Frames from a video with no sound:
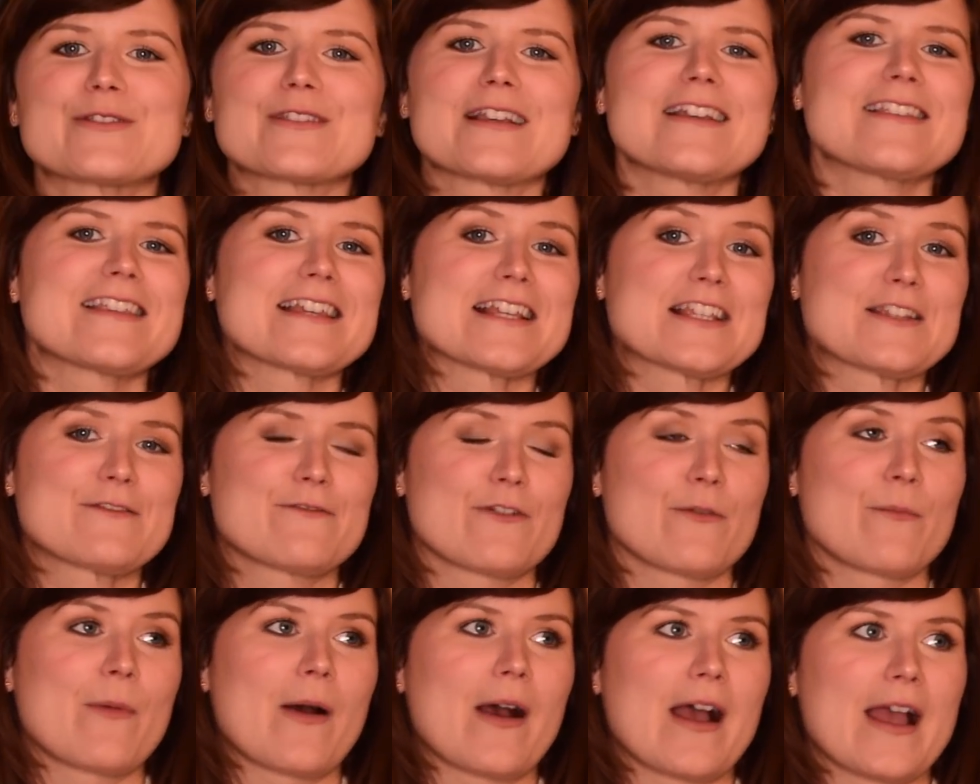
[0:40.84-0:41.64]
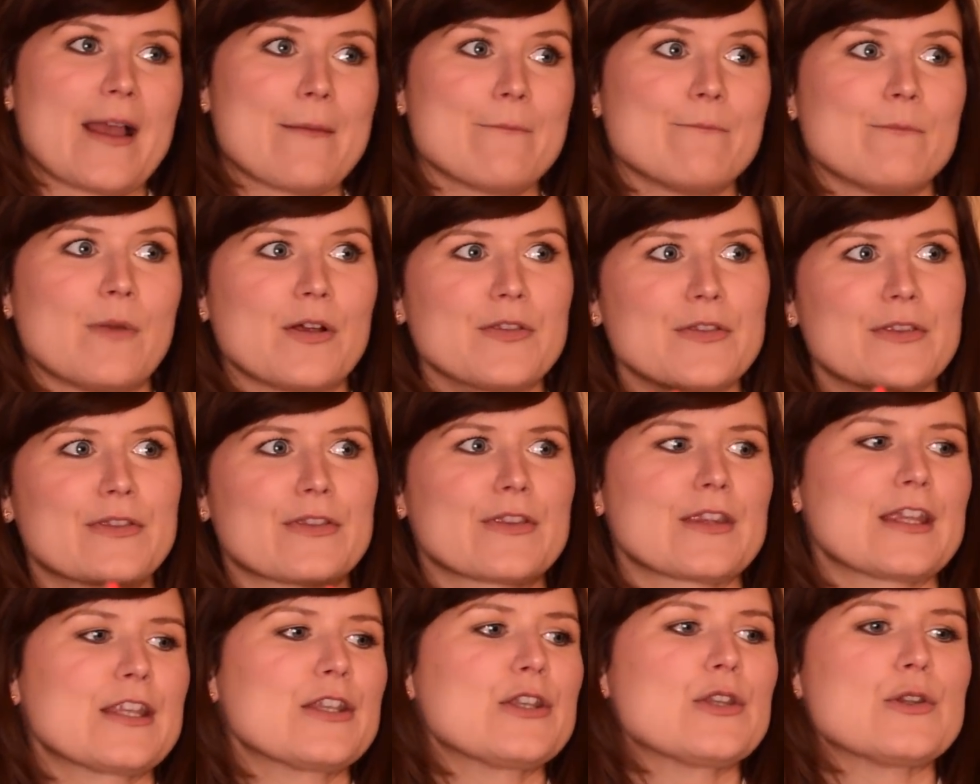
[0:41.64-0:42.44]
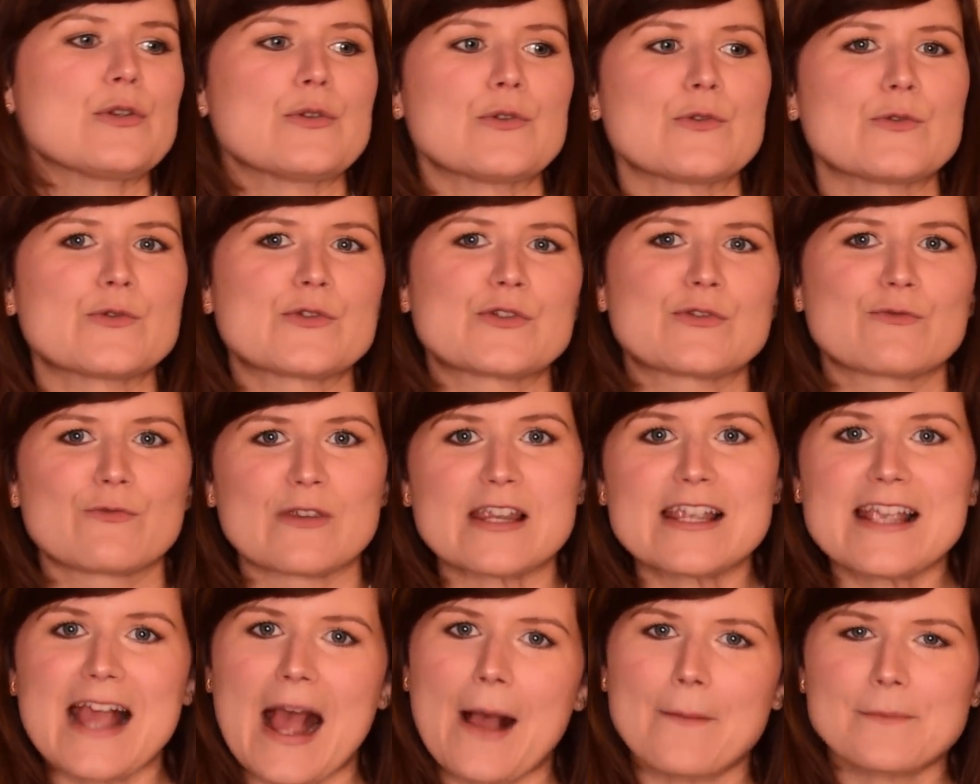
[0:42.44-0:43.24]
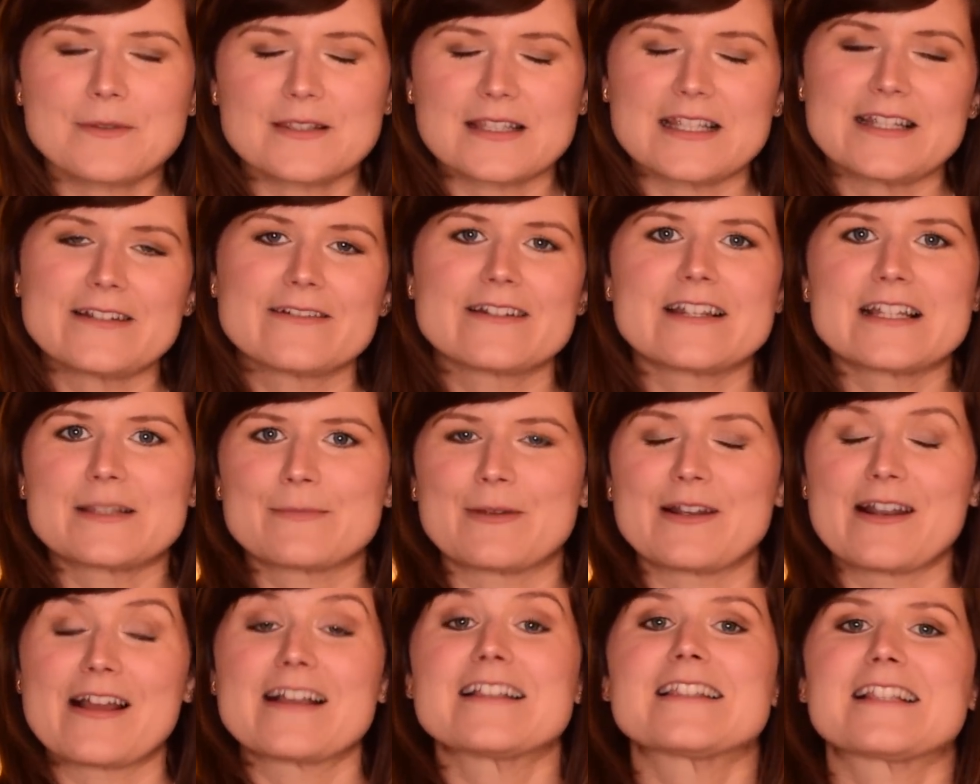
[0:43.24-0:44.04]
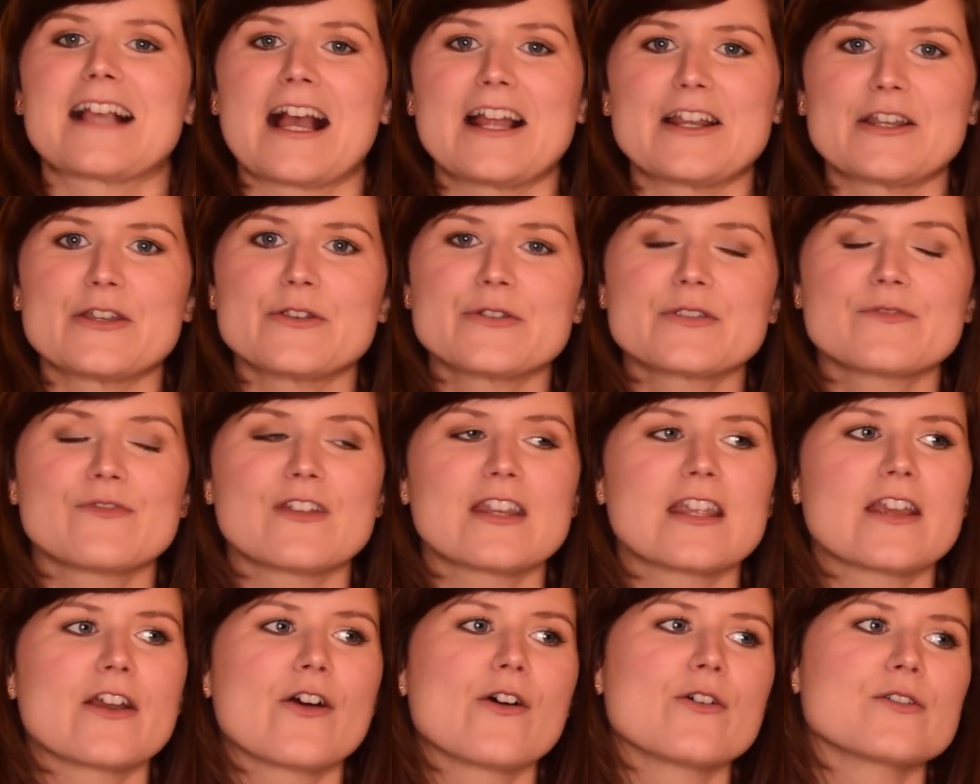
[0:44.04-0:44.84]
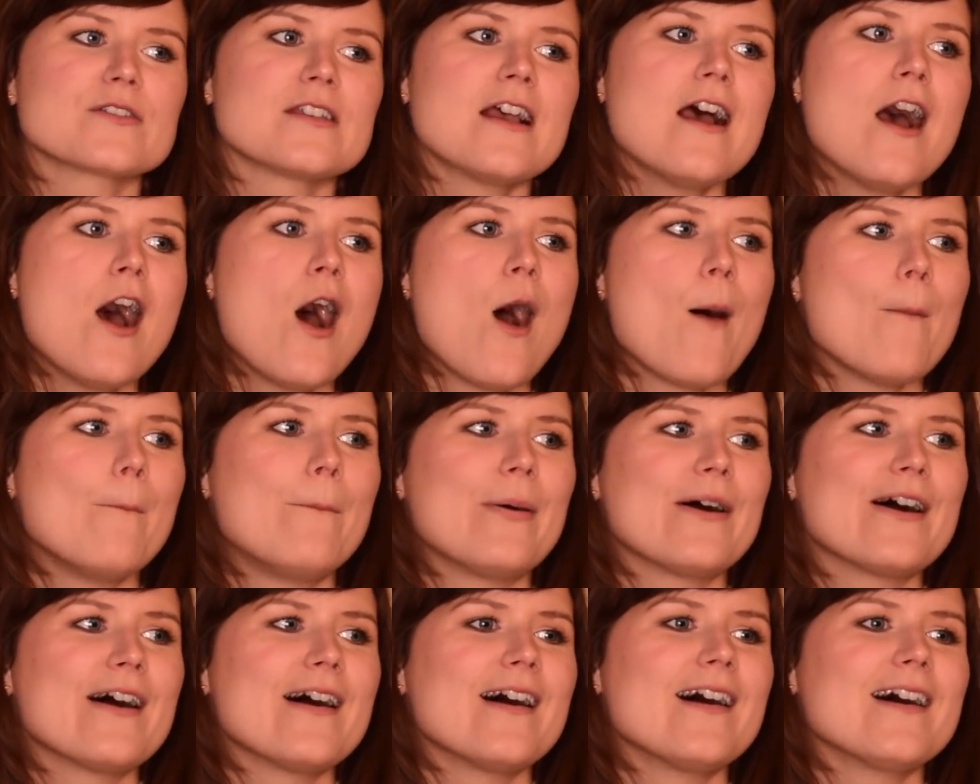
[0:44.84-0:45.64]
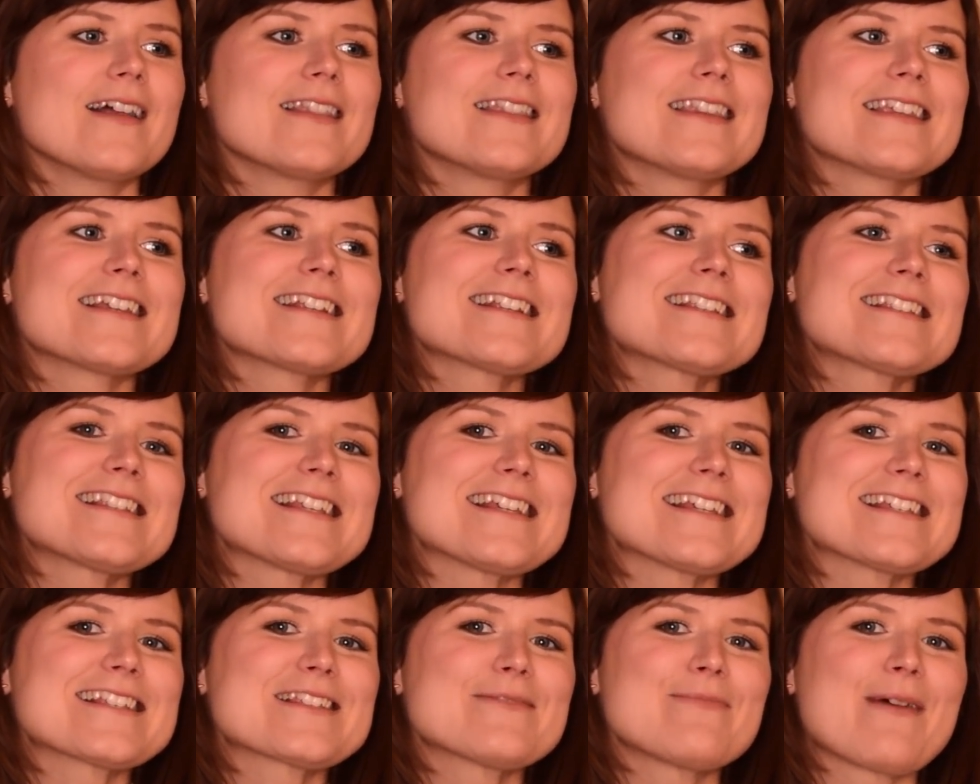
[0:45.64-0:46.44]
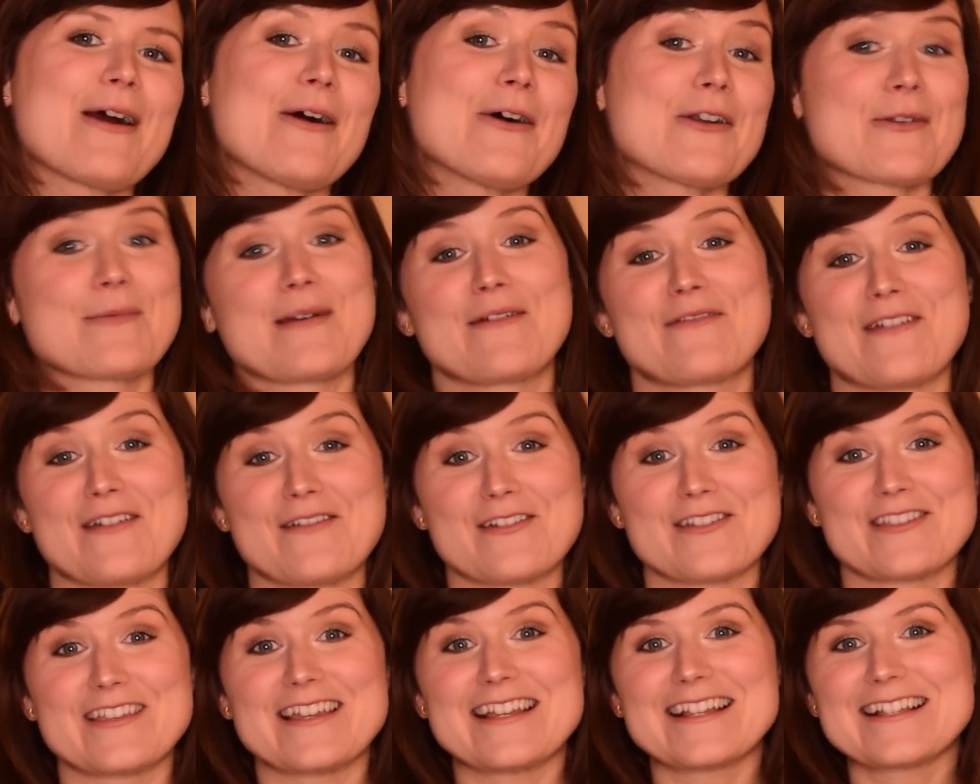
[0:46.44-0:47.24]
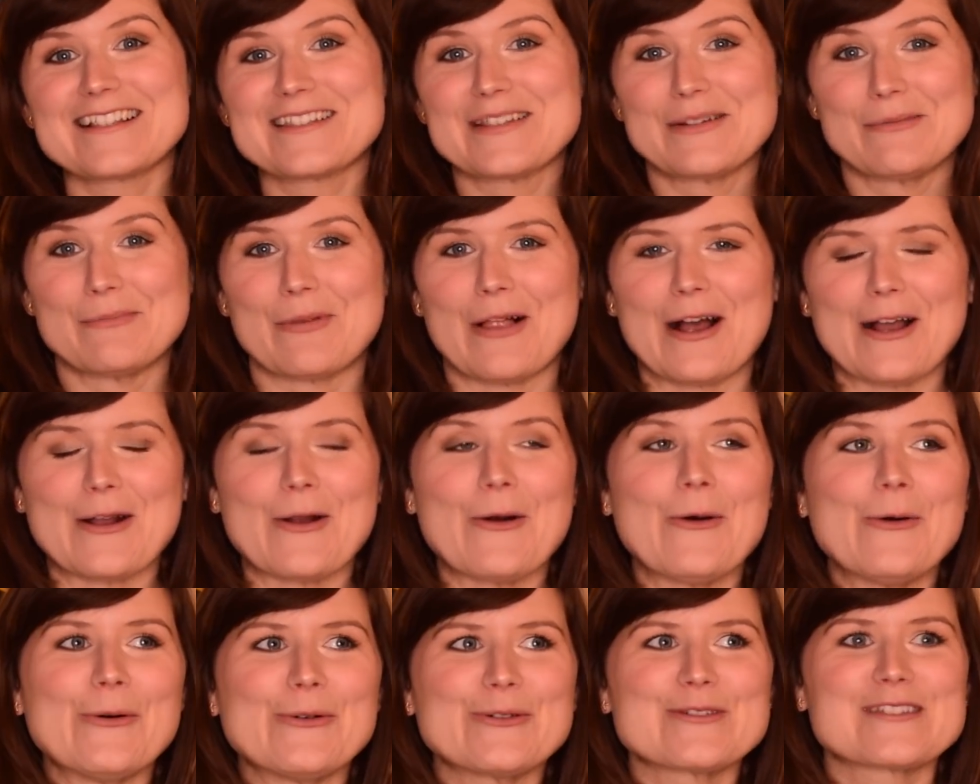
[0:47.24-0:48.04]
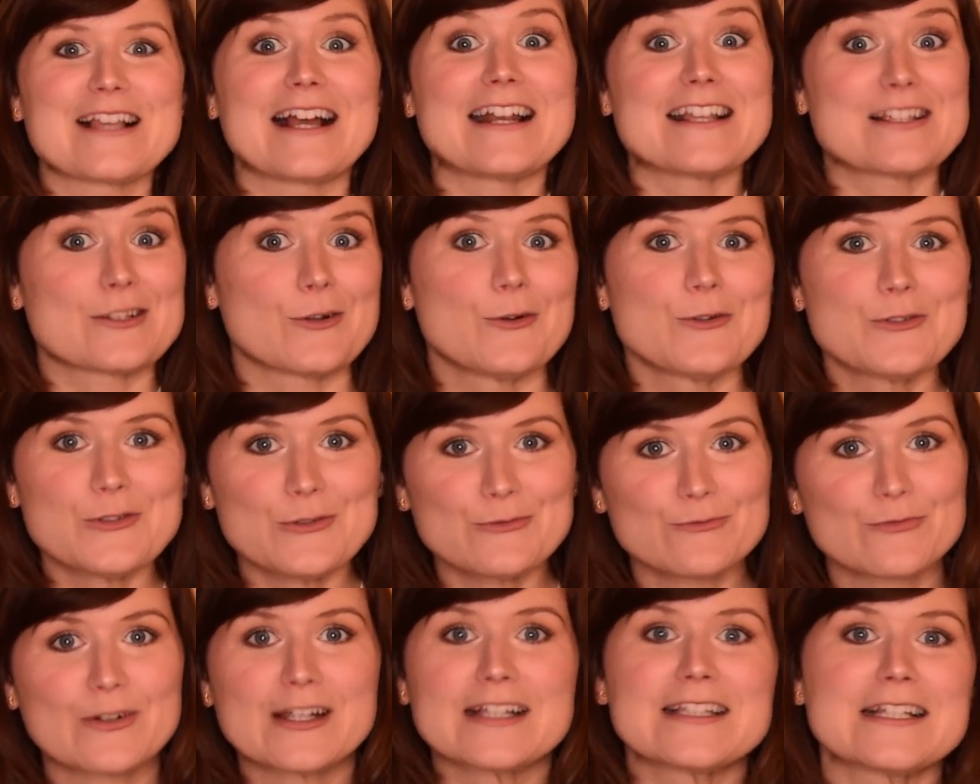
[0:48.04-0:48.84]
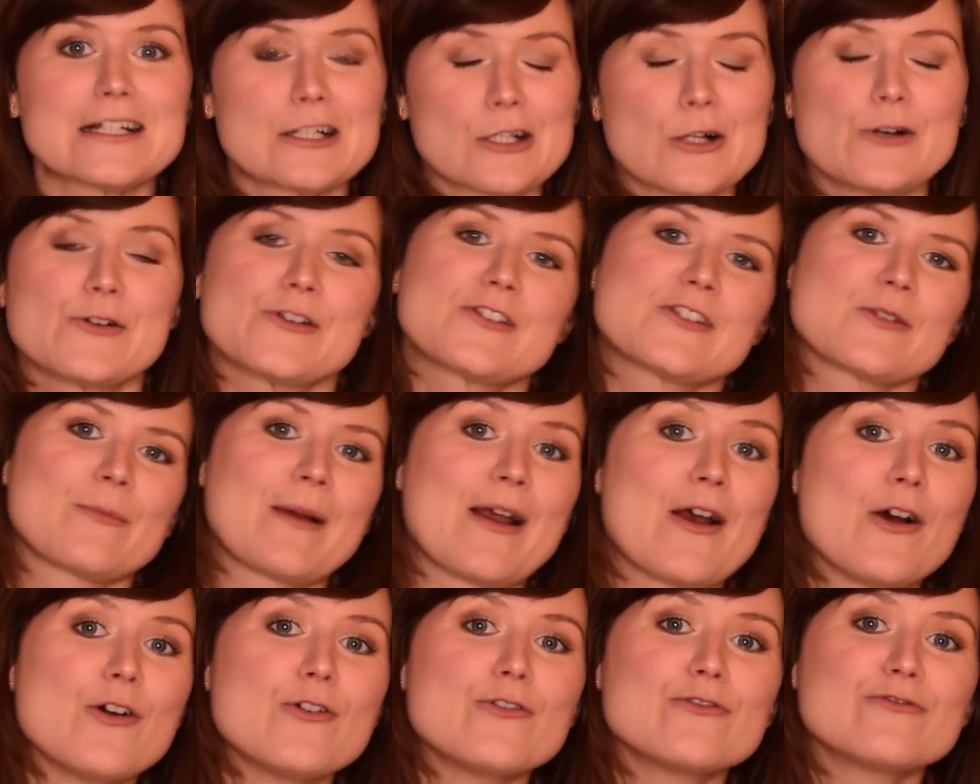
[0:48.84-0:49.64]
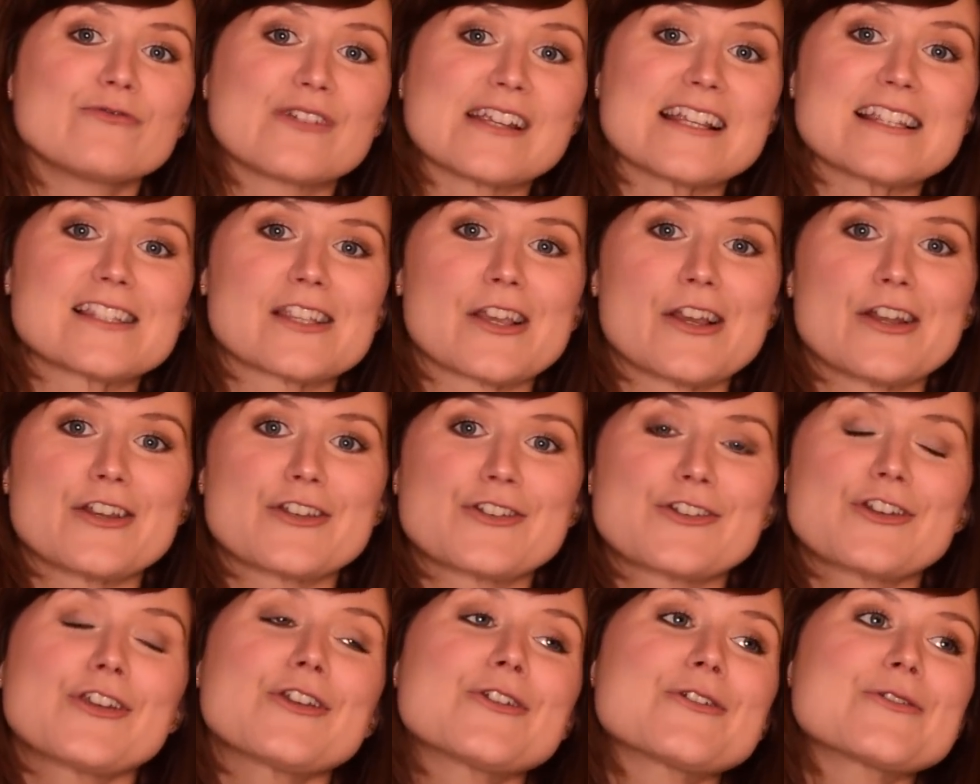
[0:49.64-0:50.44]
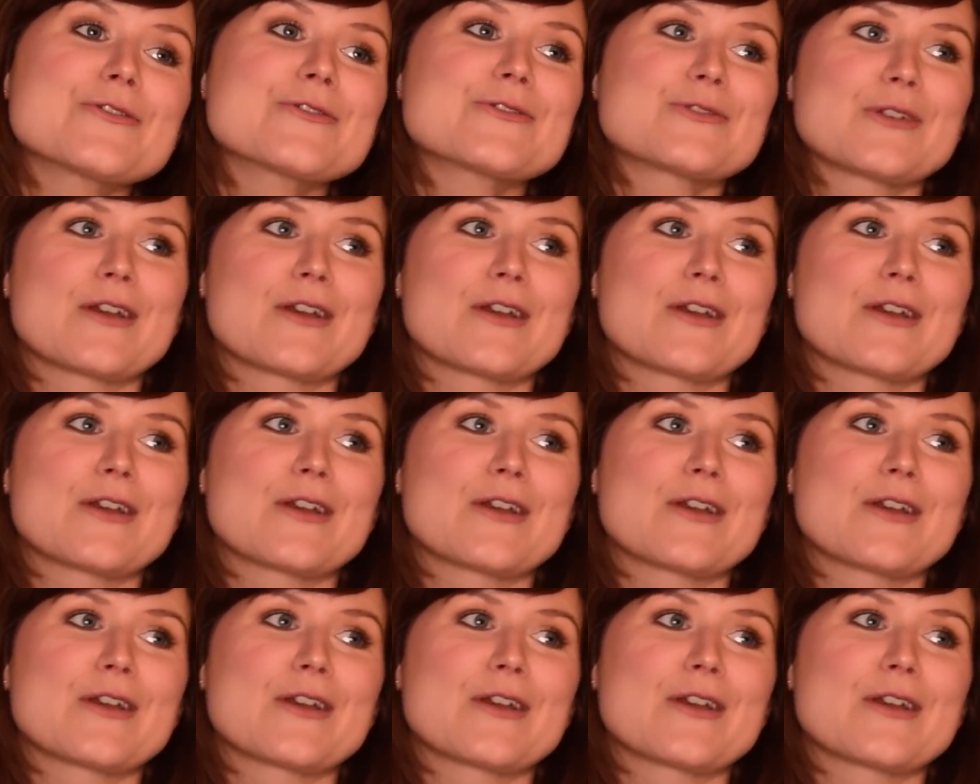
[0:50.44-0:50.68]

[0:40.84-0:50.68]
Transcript: like this for my monthly news recap series, my night sky news videos, but this is about one of my favorite things, black holes, and it's also really close to my own research too.